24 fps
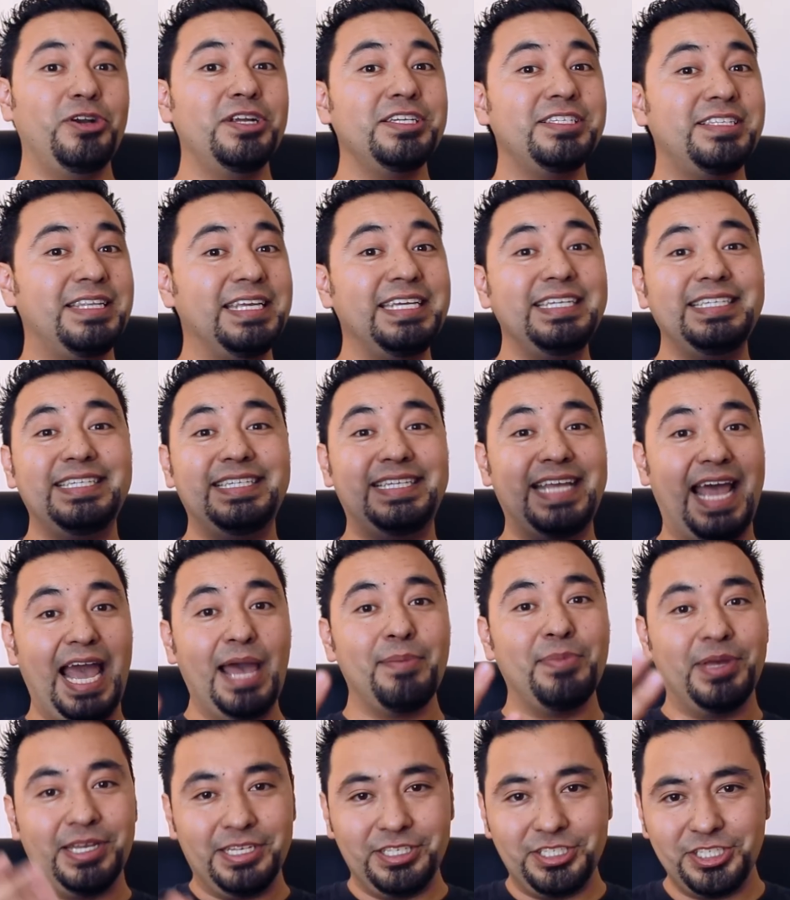is the
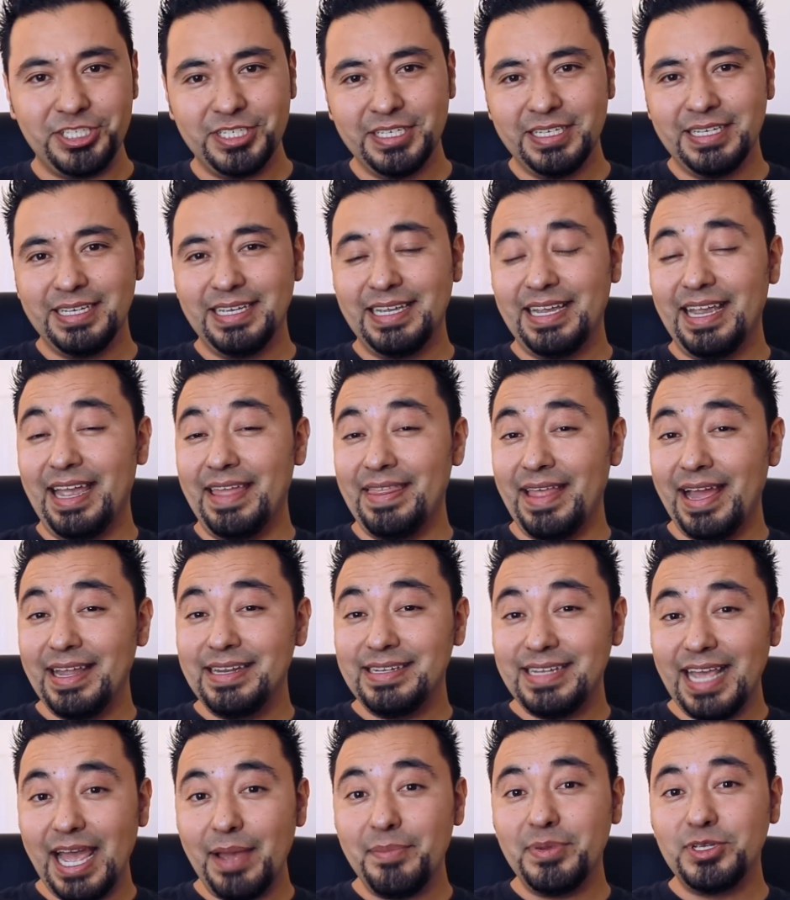damage and
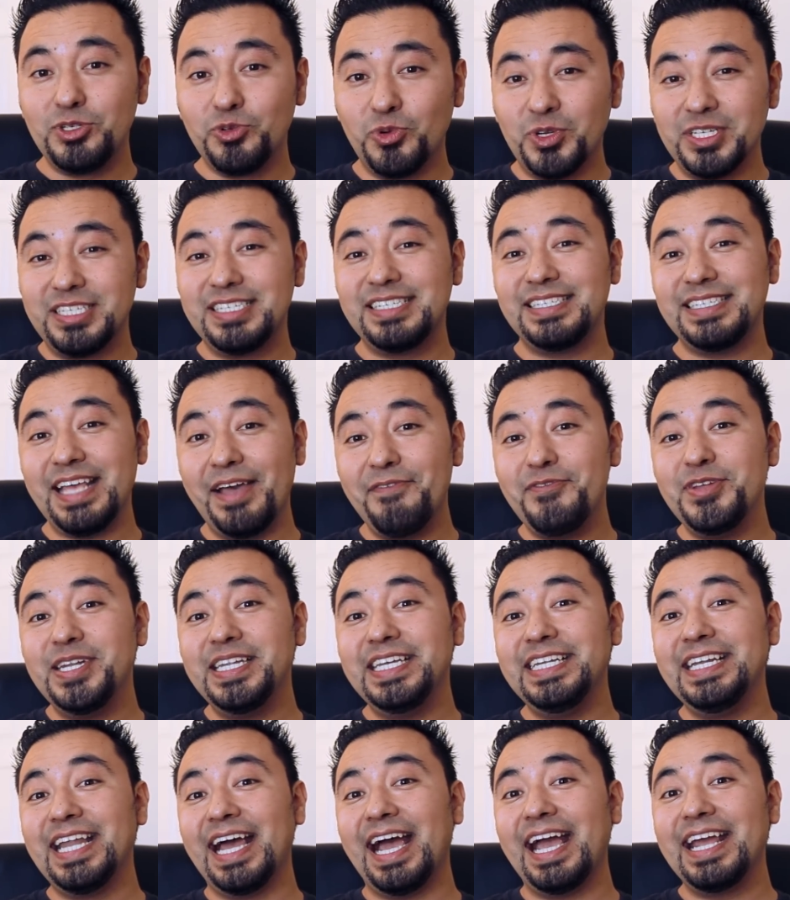that damage was
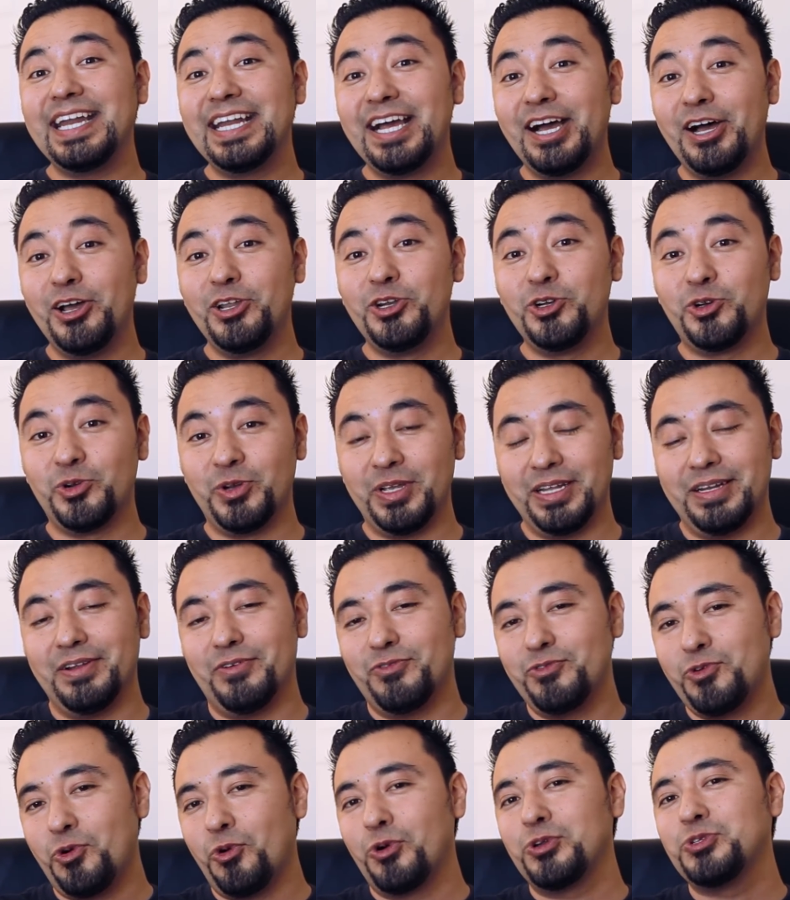7,900,
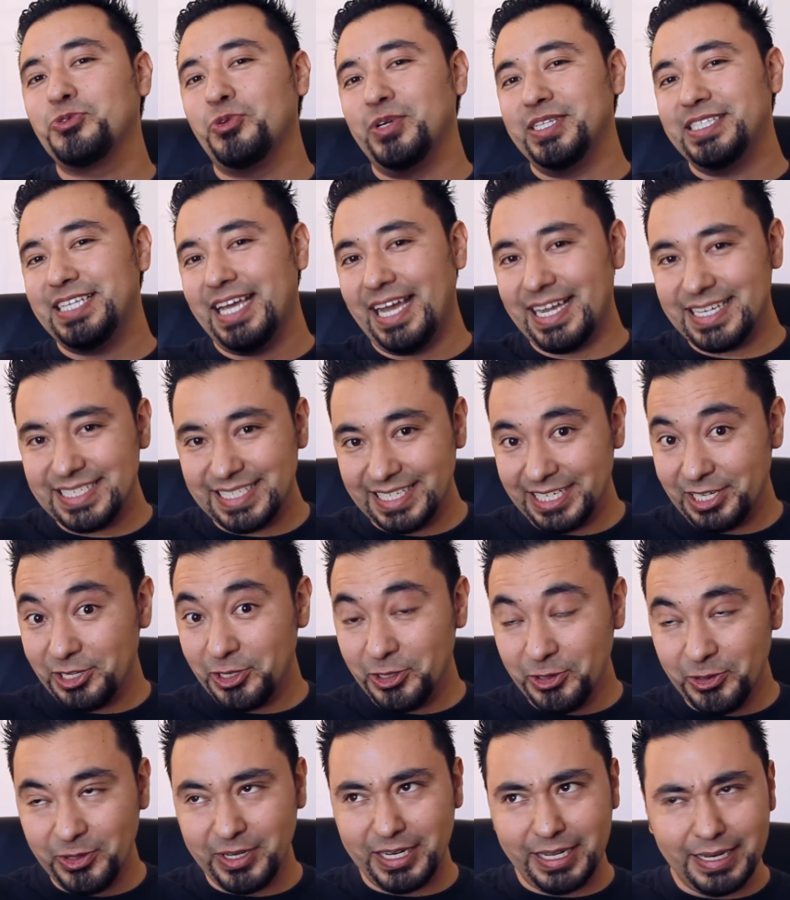of course, with tax
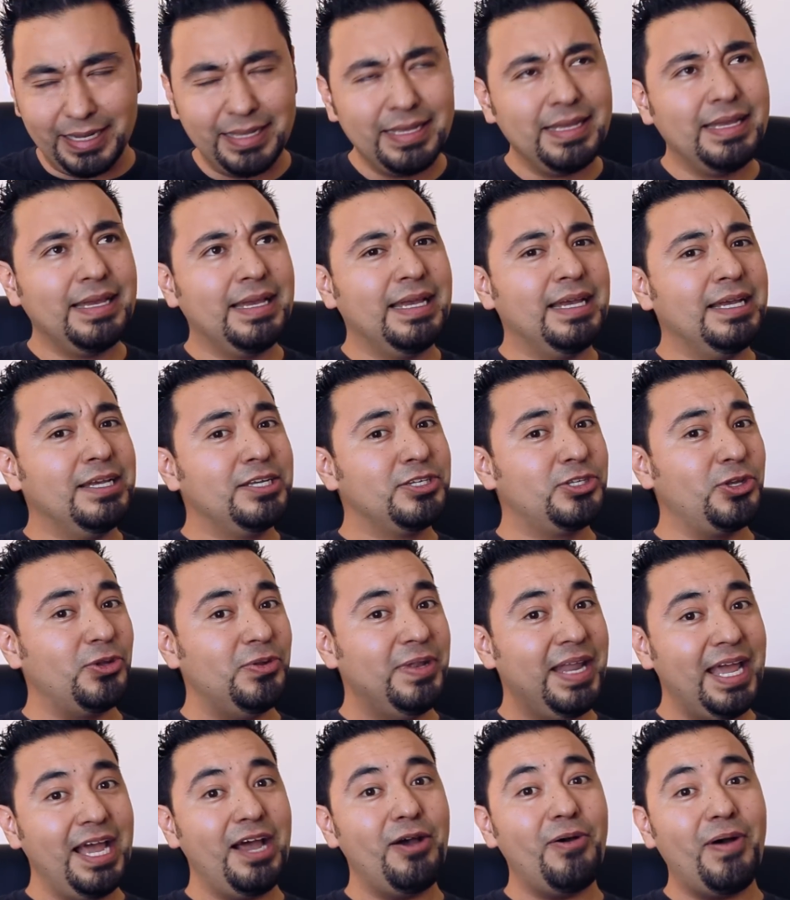included. So
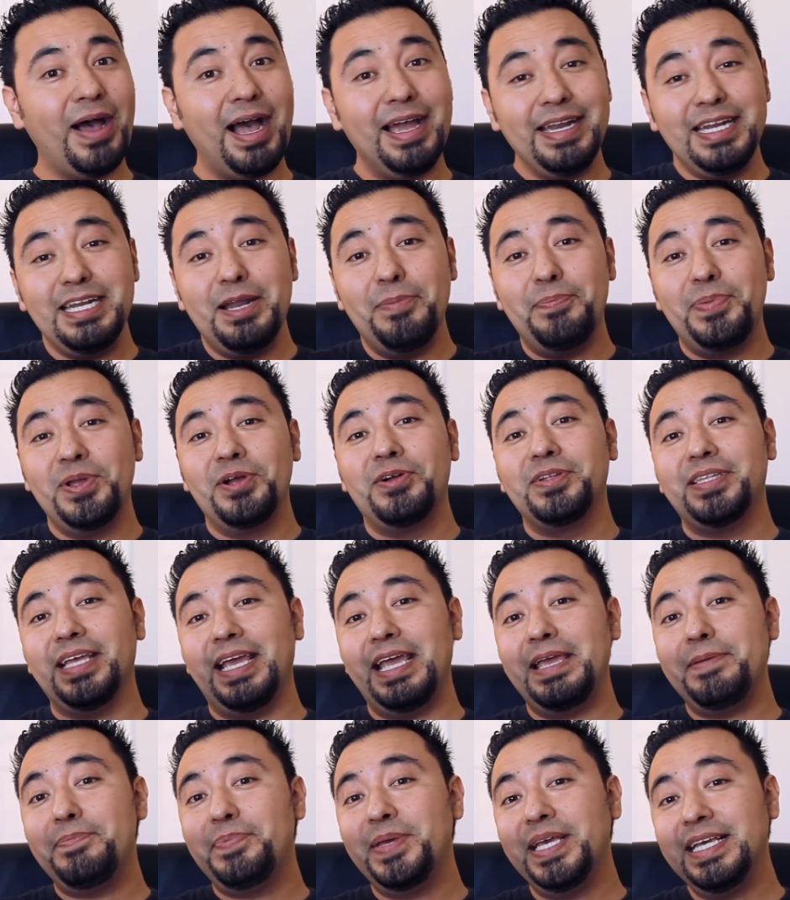now I need to build
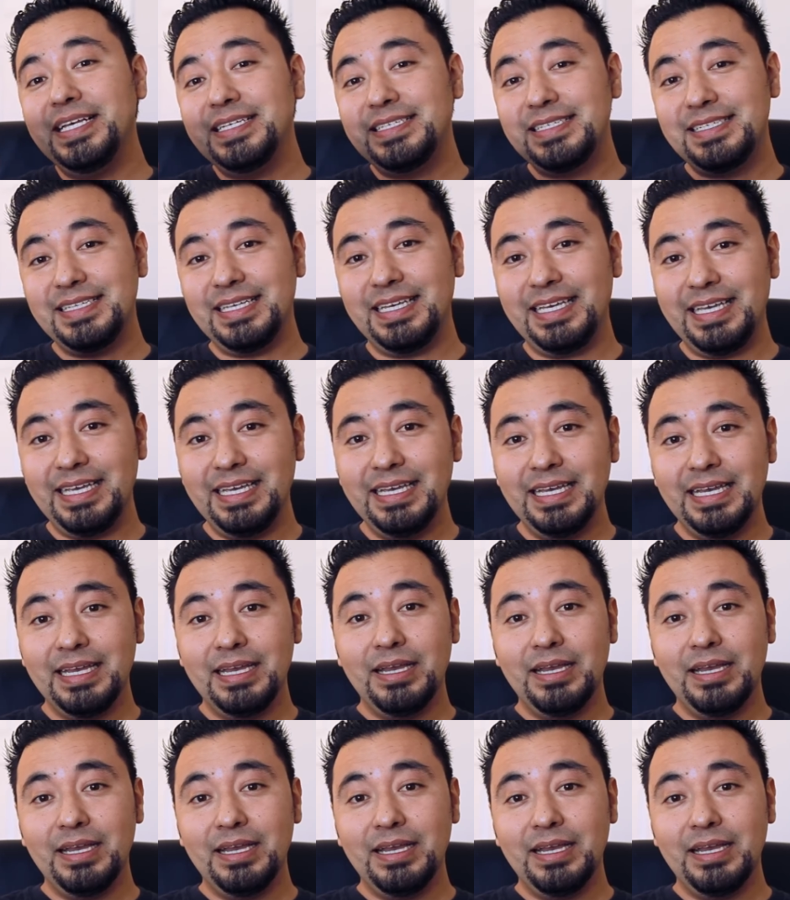a PC